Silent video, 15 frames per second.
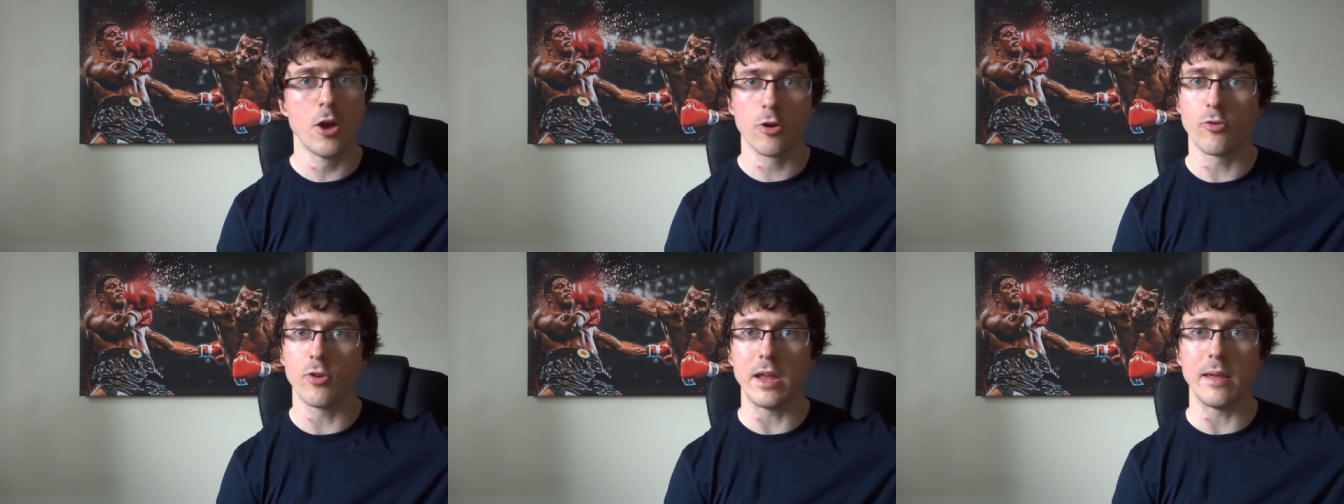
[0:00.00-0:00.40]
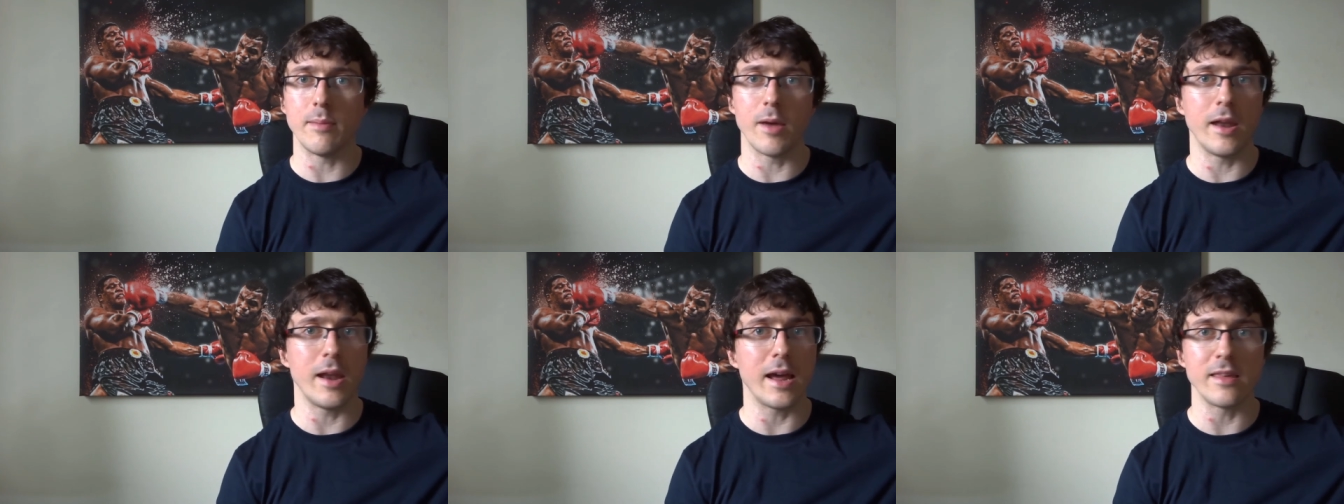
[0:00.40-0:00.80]
cream
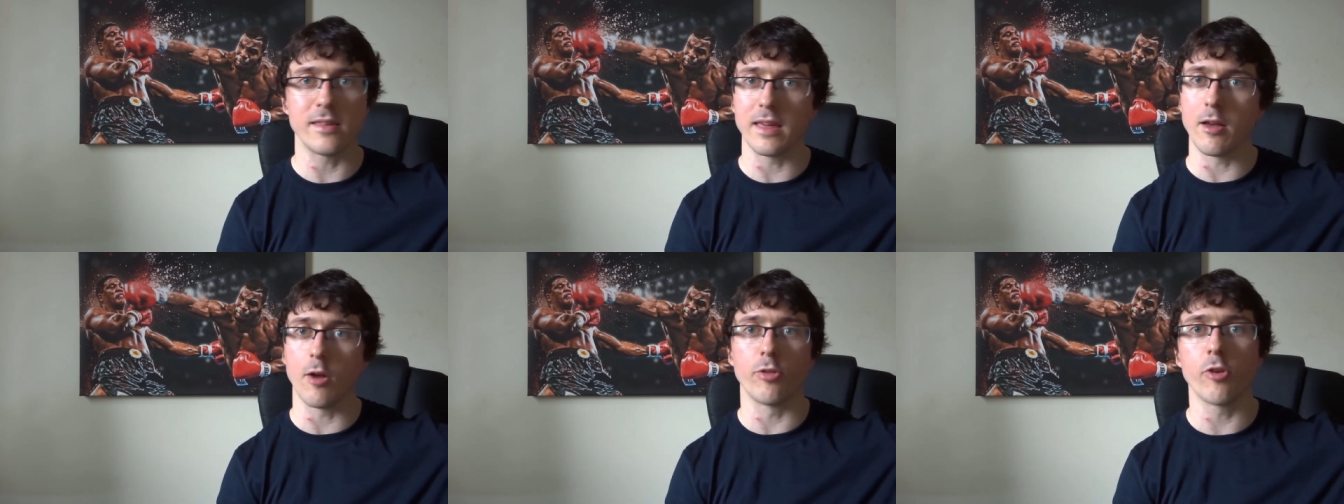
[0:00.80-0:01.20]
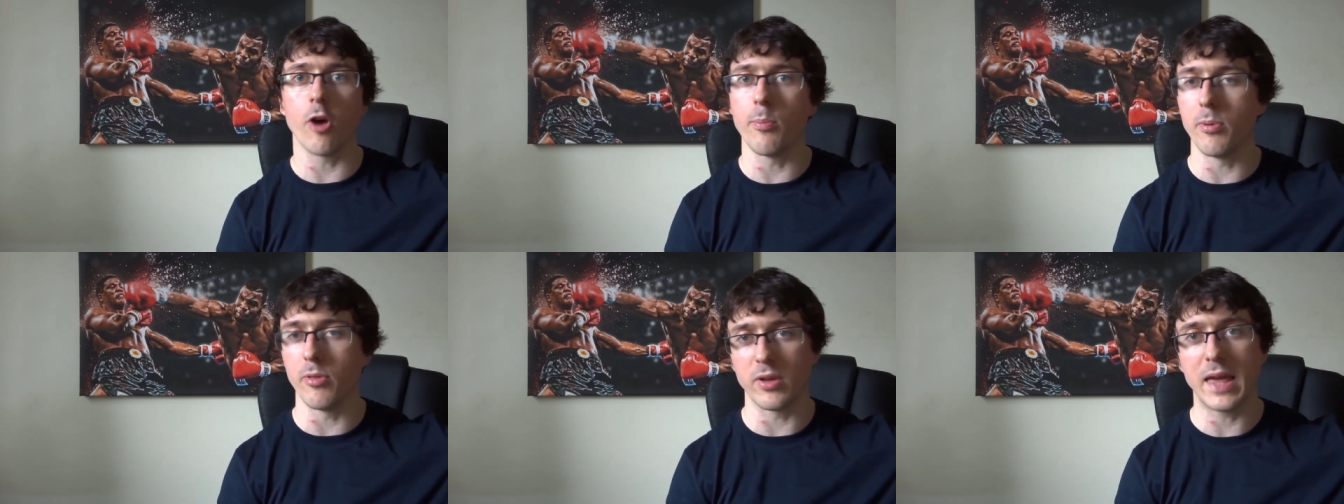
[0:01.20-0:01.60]
and icing on
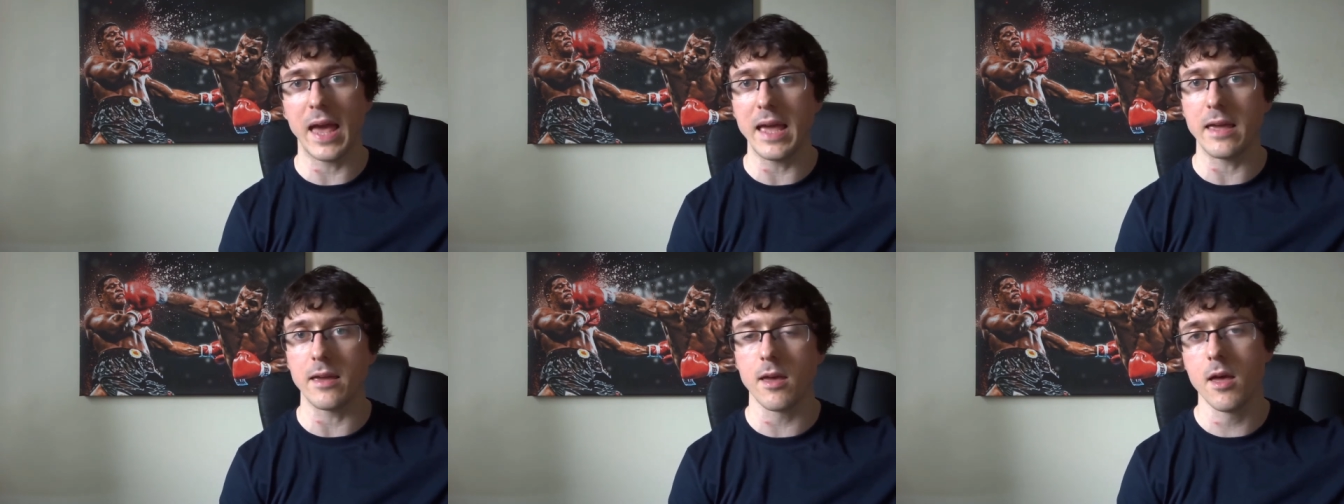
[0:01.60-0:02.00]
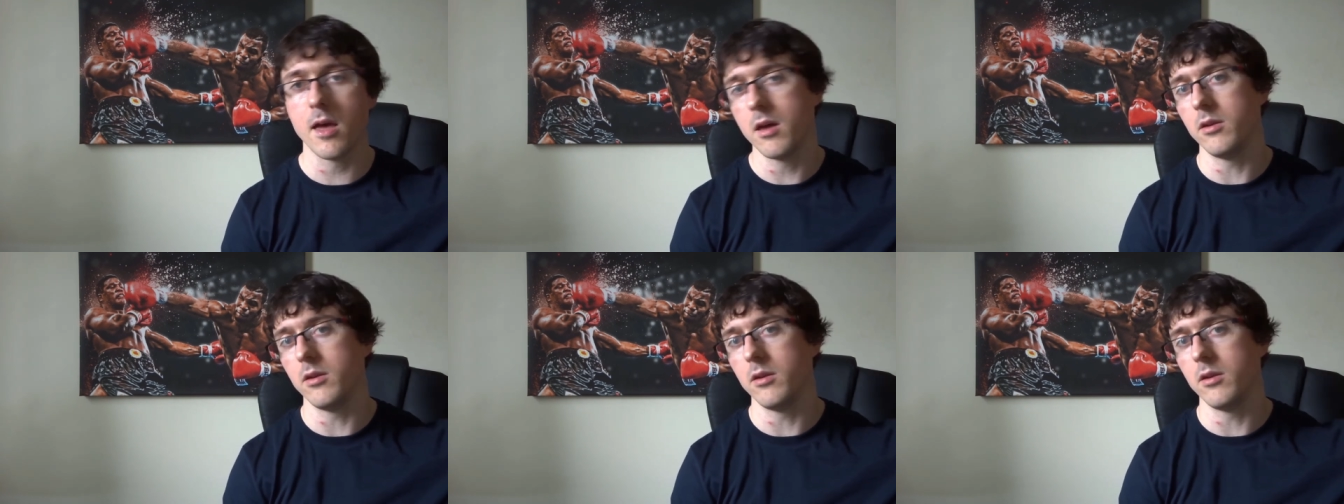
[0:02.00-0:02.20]
top of the cake.